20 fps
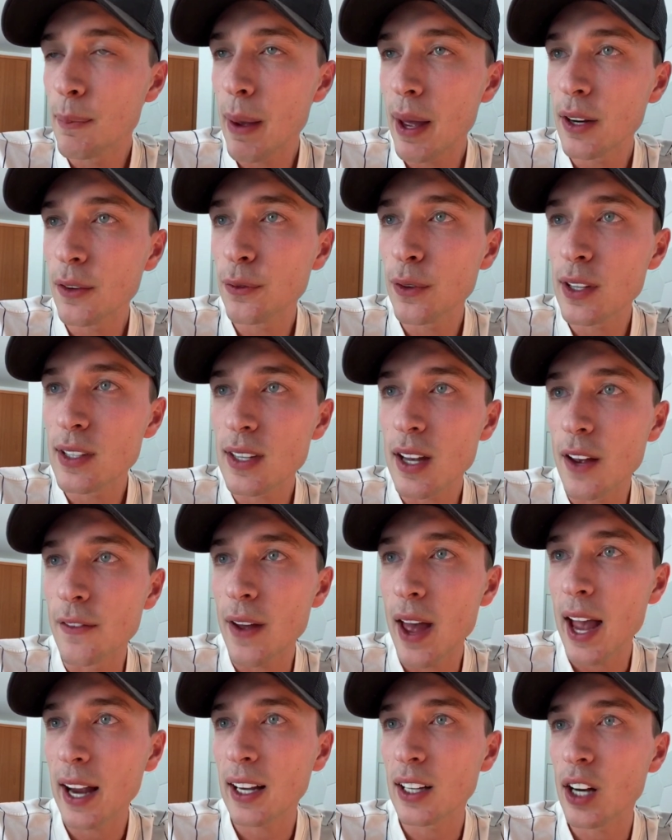the benefits
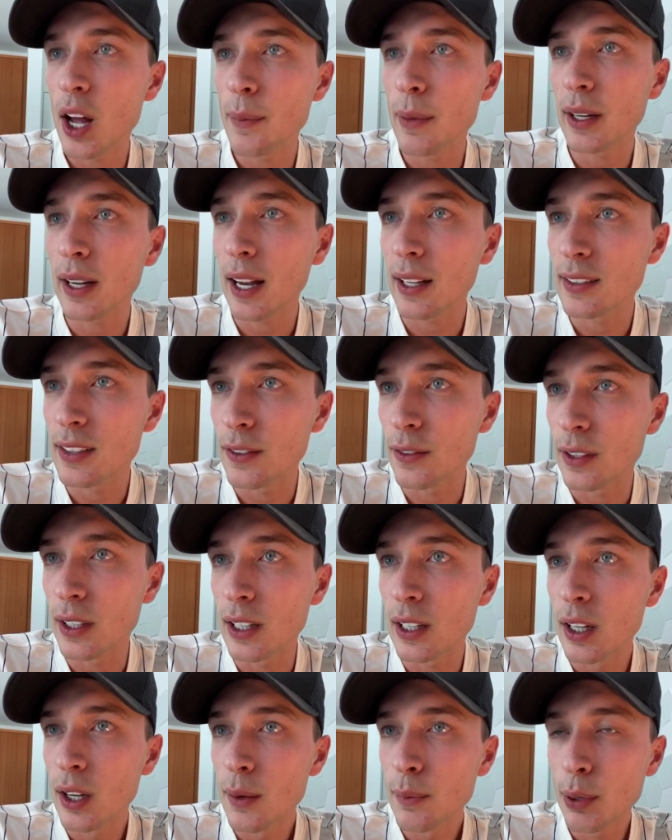of economic
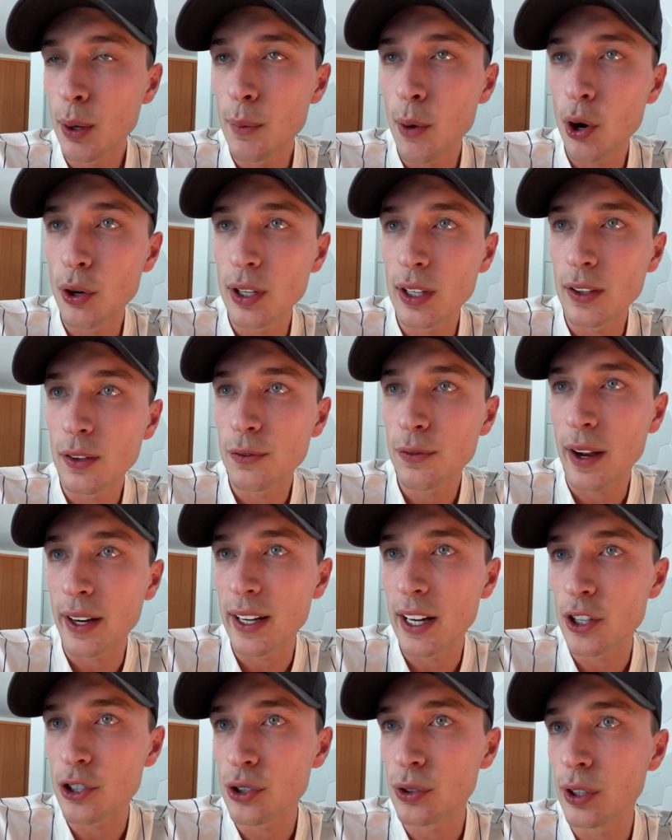activity, promoting
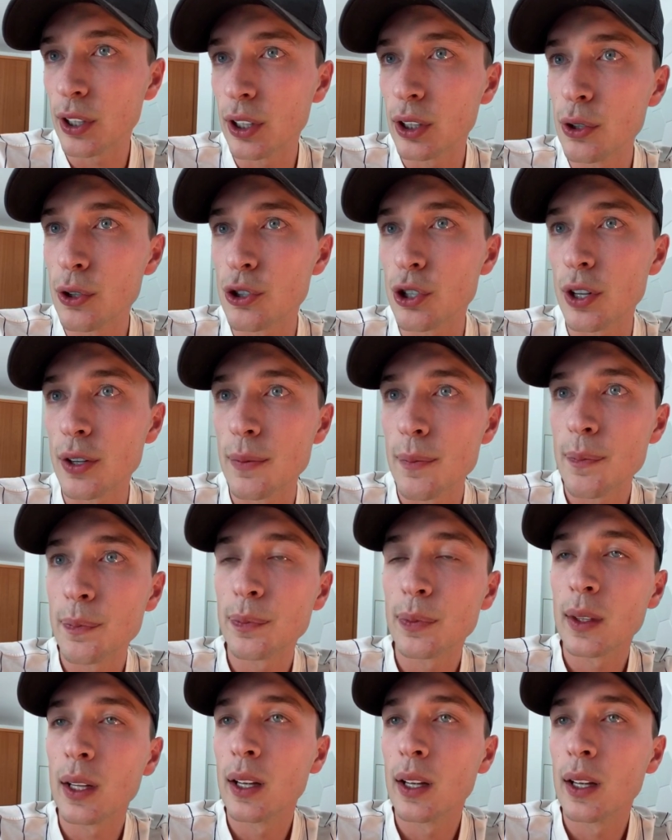financial inclusion.